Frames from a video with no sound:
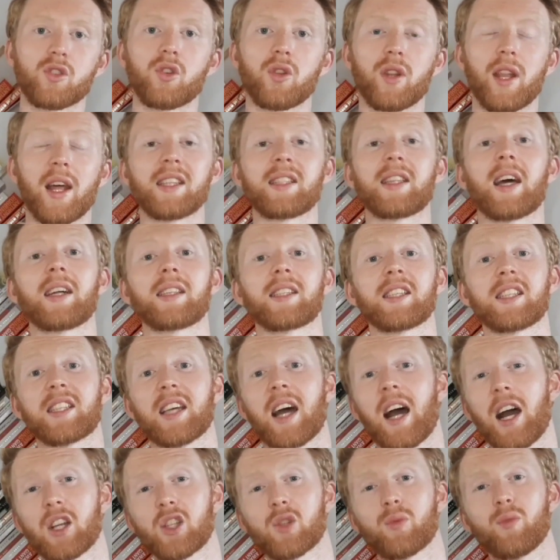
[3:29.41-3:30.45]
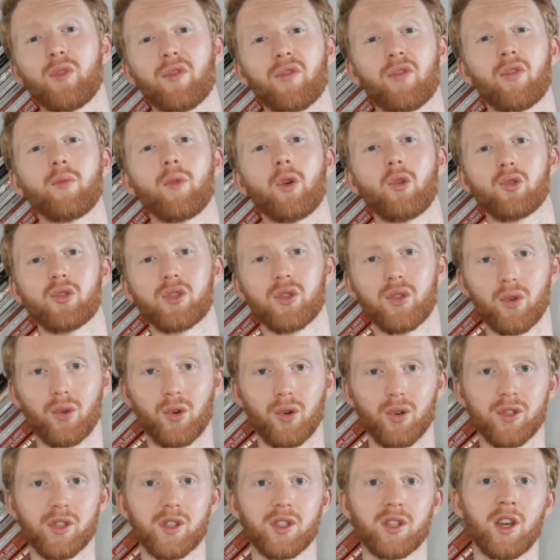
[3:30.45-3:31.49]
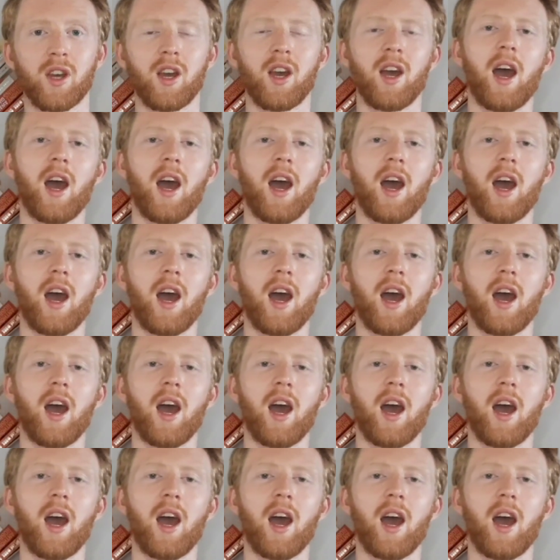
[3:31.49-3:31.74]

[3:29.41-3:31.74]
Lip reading: So there's that detachment from those thoughts.